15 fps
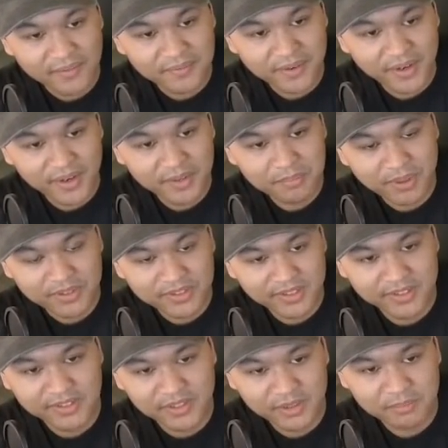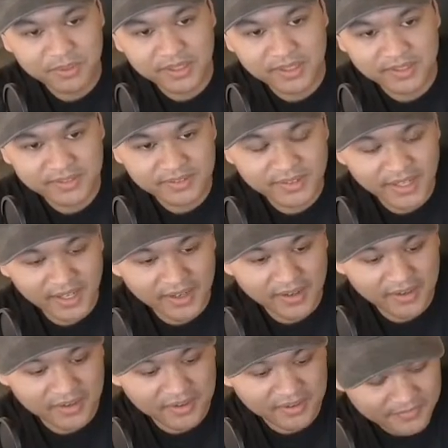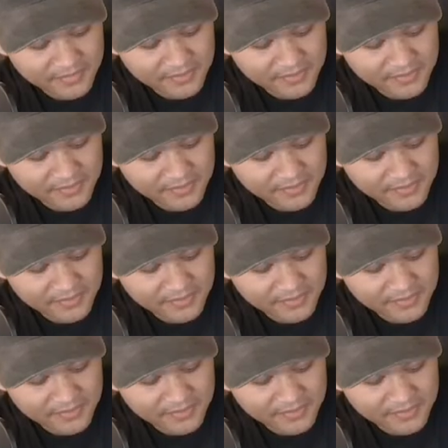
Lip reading: very particular because they're